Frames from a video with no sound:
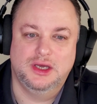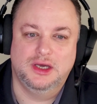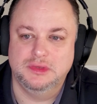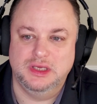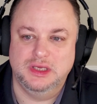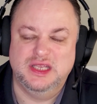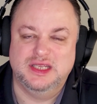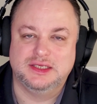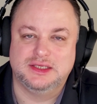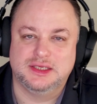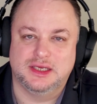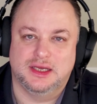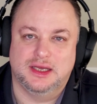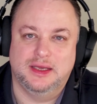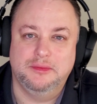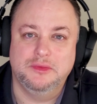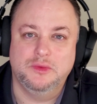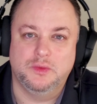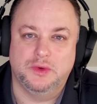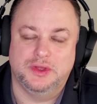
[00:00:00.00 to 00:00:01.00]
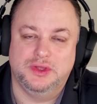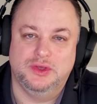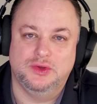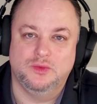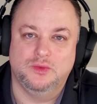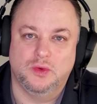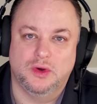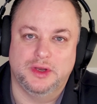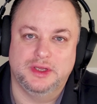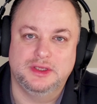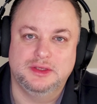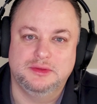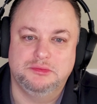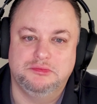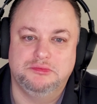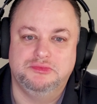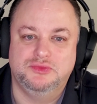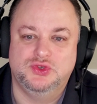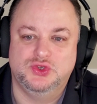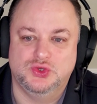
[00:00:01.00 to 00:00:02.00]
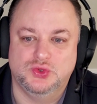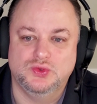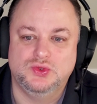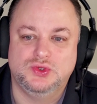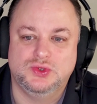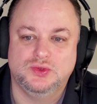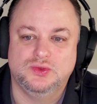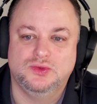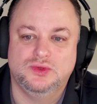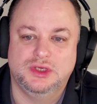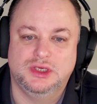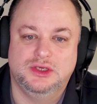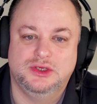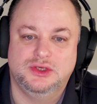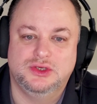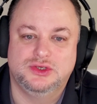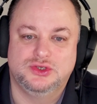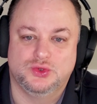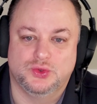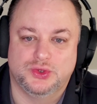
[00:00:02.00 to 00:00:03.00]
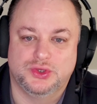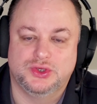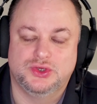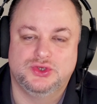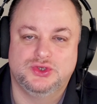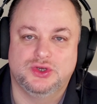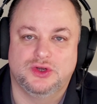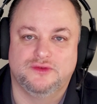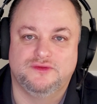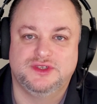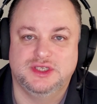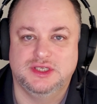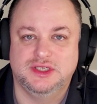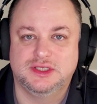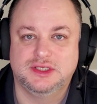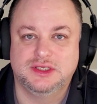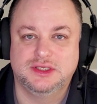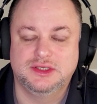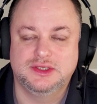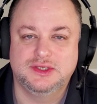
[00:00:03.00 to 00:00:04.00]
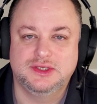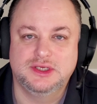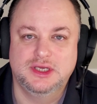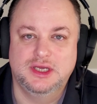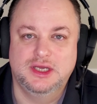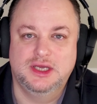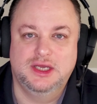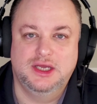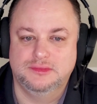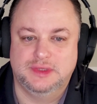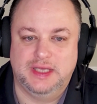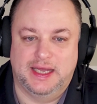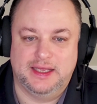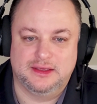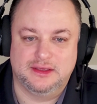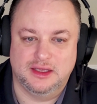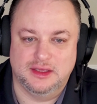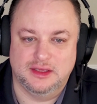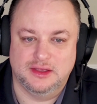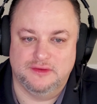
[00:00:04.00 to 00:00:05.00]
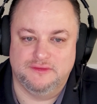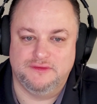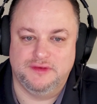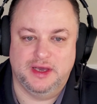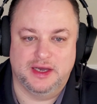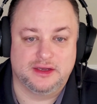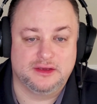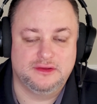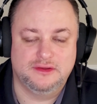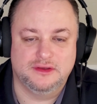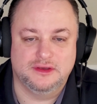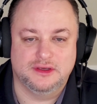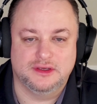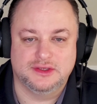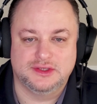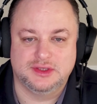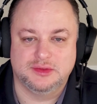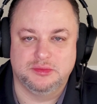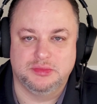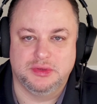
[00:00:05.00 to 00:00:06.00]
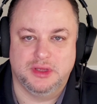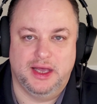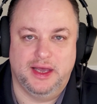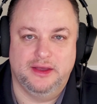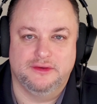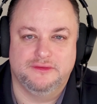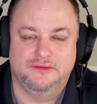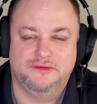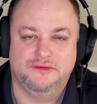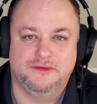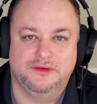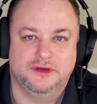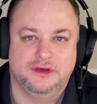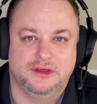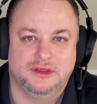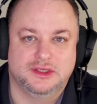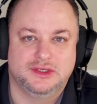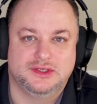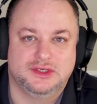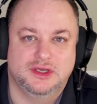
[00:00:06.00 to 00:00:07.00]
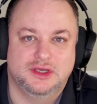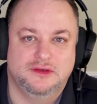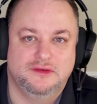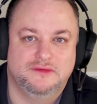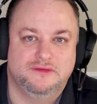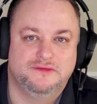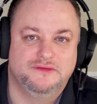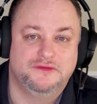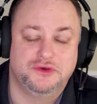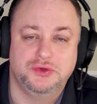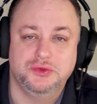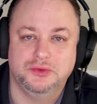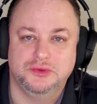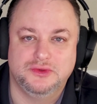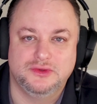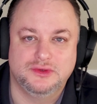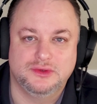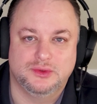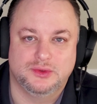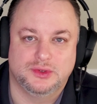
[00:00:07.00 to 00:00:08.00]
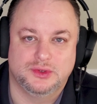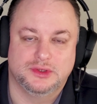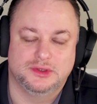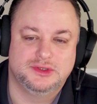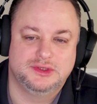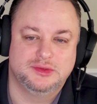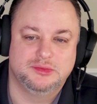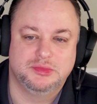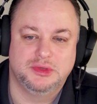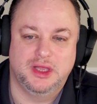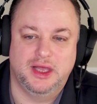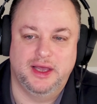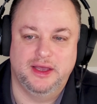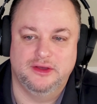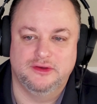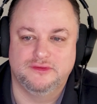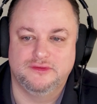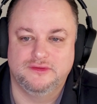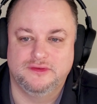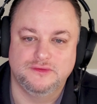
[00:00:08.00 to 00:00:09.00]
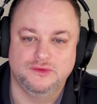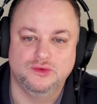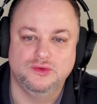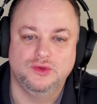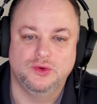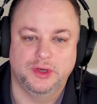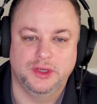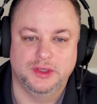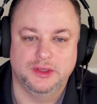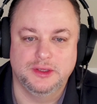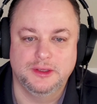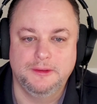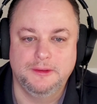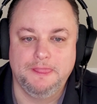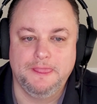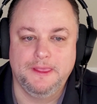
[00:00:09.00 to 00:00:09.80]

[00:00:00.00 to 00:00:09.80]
in time when you want it due to the shortage of seasons that can affect supply of, let's say, fruit or a supply of food oil.